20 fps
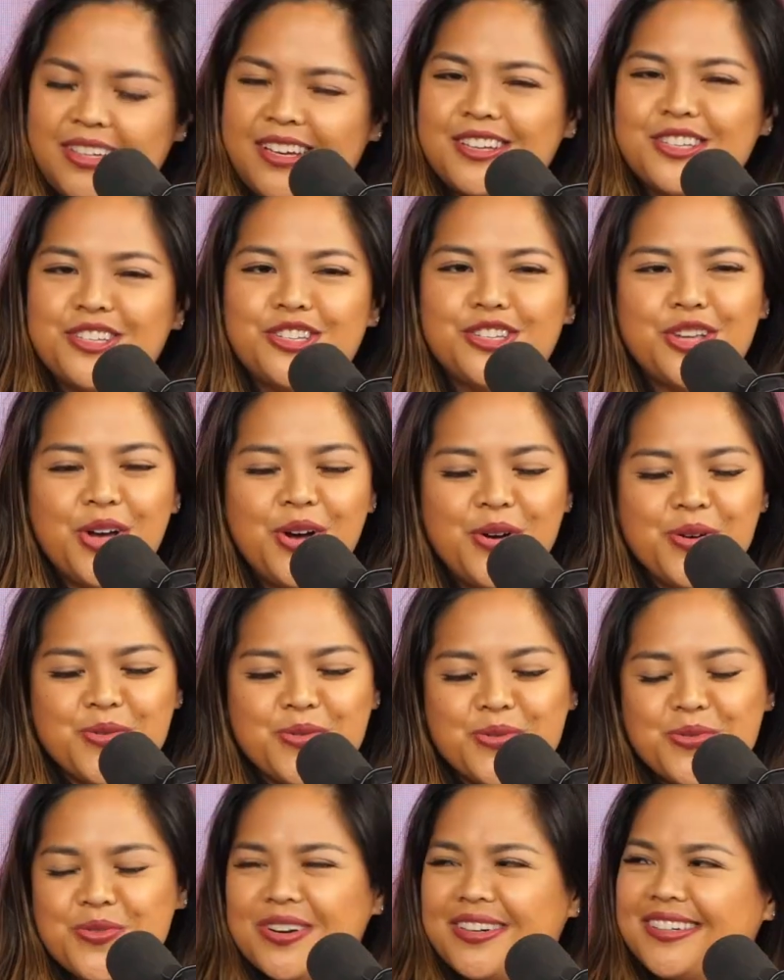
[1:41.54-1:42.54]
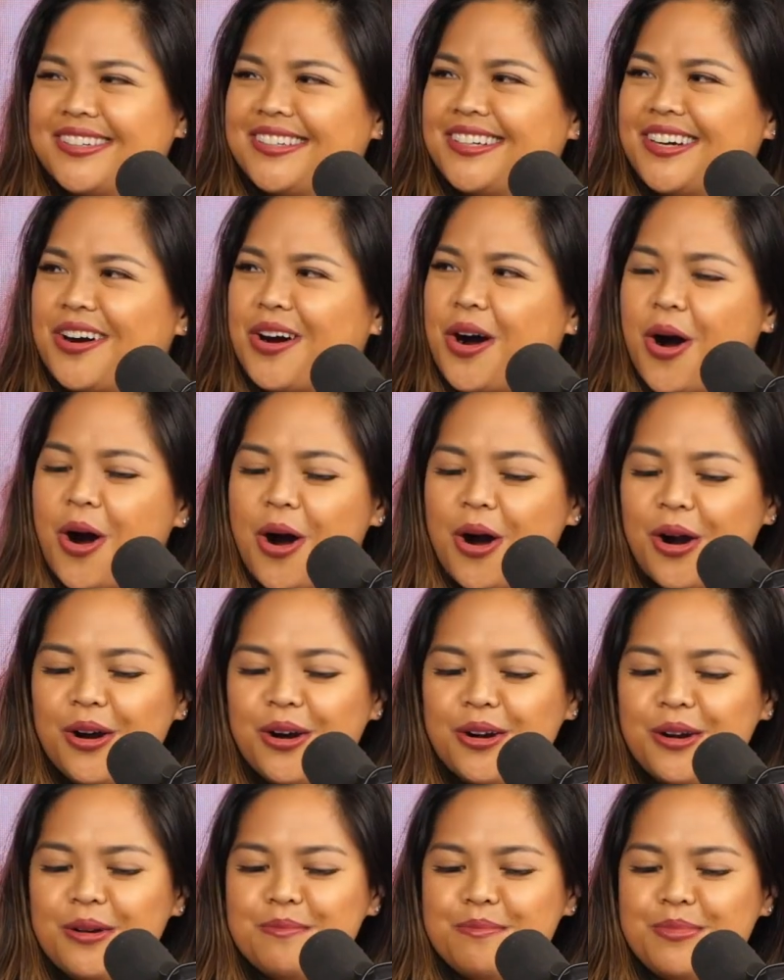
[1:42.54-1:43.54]
So,
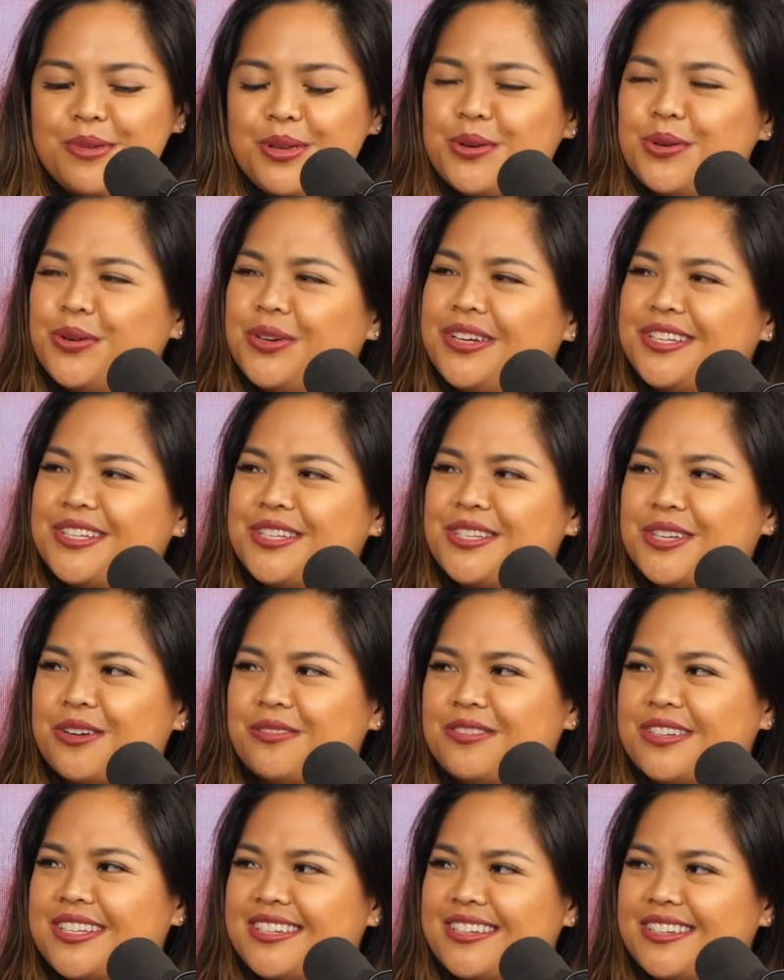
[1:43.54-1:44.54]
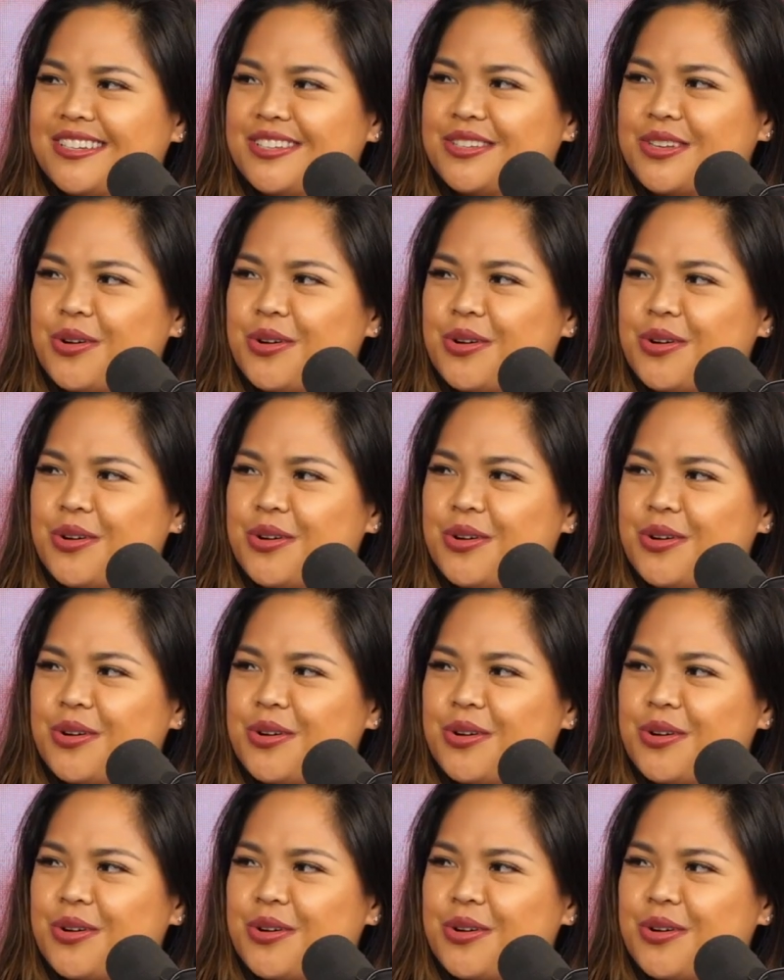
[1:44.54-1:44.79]
are beauty services